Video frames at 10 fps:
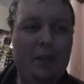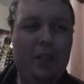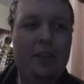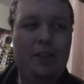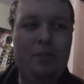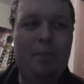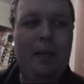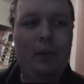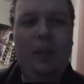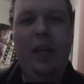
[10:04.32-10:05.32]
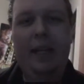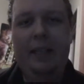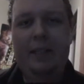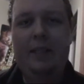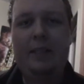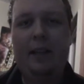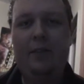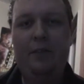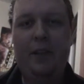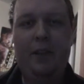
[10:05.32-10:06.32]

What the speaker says: down to the just bare lines and stuff,